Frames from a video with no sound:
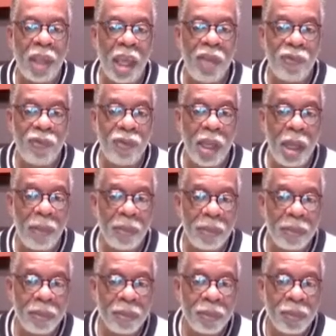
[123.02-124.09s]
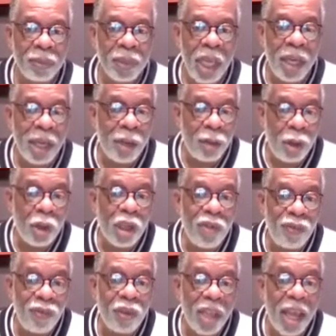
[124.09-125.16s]
advocate for them. And they're
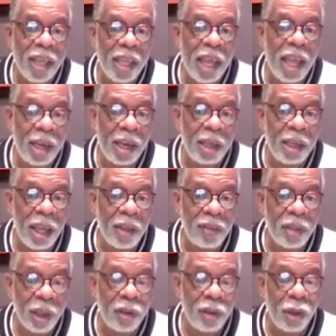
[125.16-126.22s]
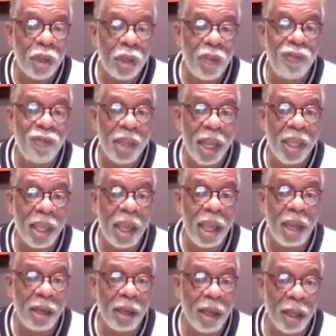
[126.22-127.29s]
looking for that candidate. I'm not mad
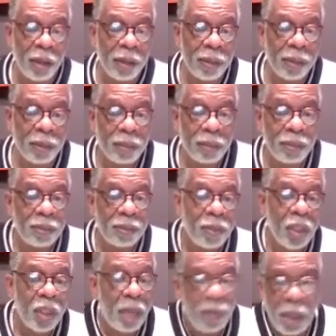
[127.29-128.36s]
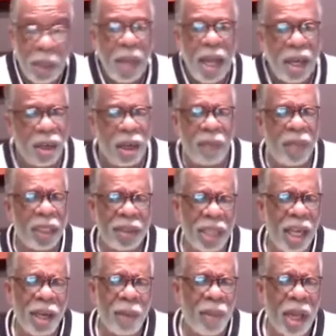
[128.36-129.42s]
at it. I'm not mad at it. I'm
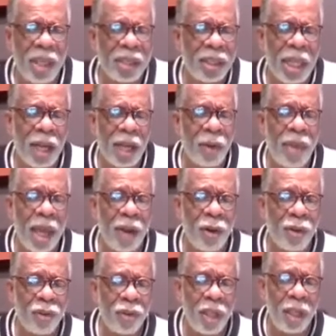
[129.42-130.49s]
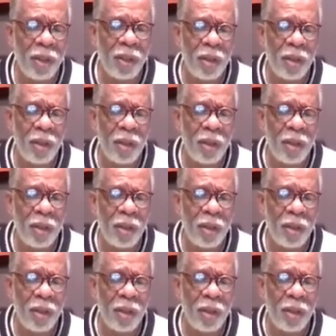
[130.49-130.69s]
not saying that's not a matter of